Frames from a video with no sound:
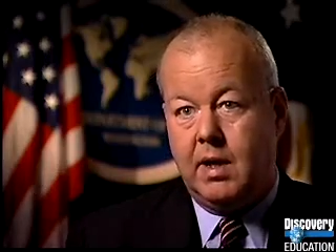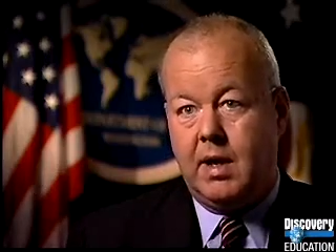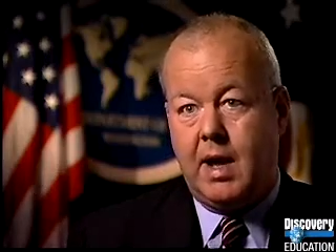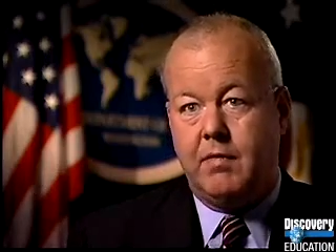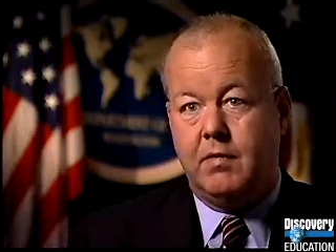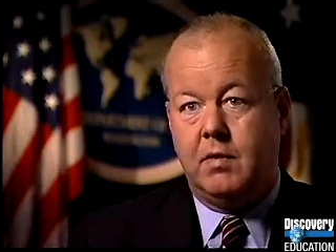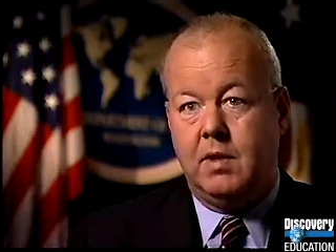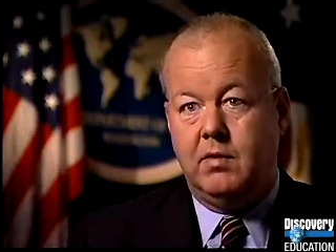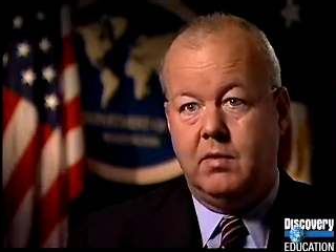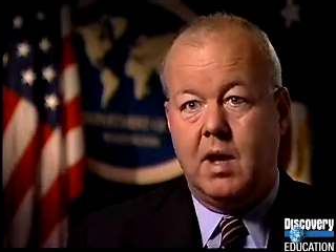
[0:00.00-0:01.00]
after
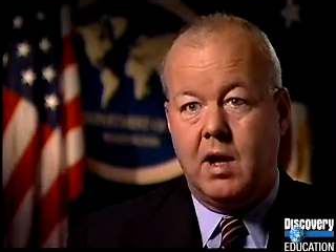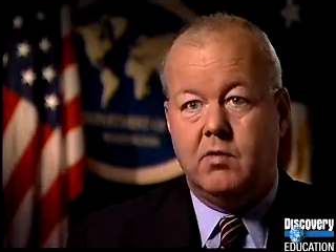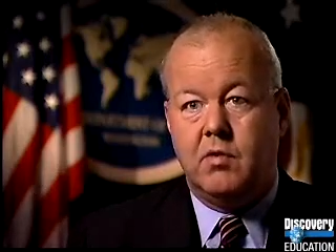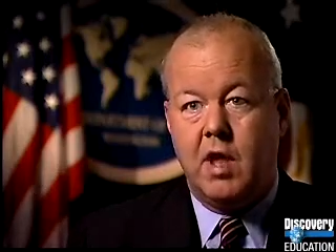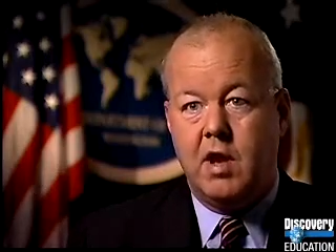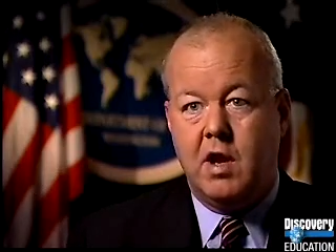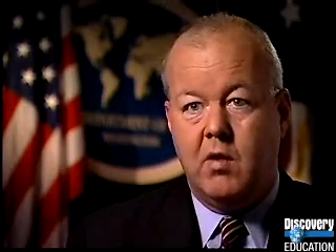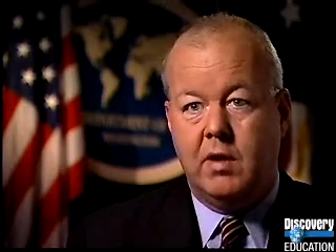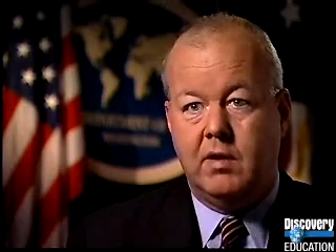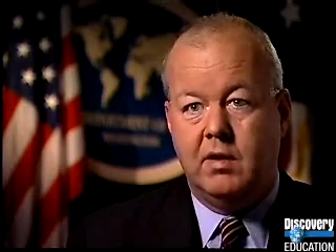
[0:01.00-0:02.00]
these guys. They
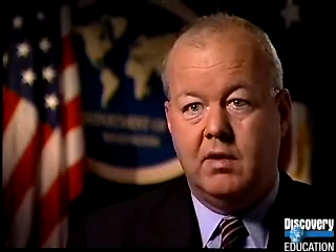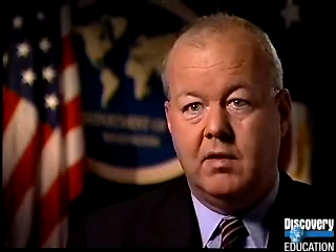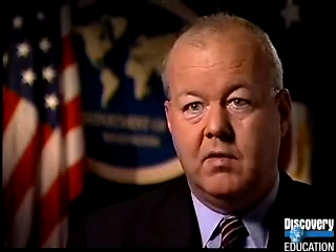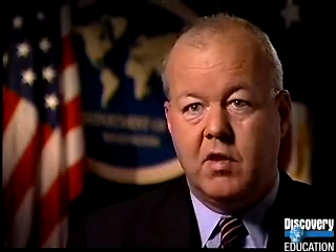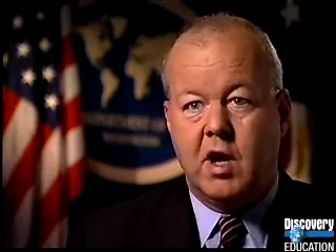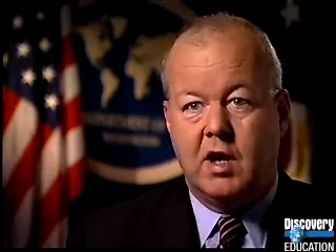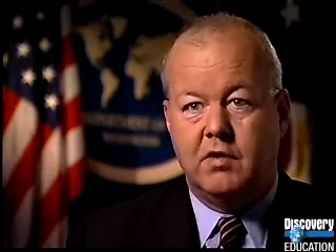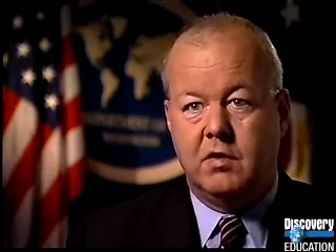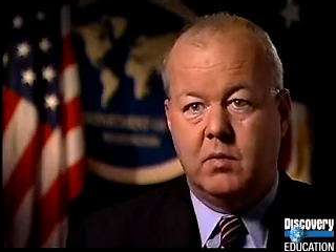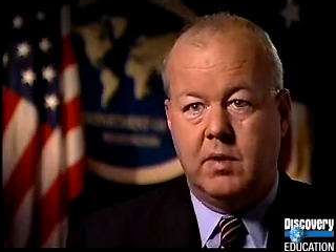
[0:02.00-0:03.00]
know it. You know, the odds are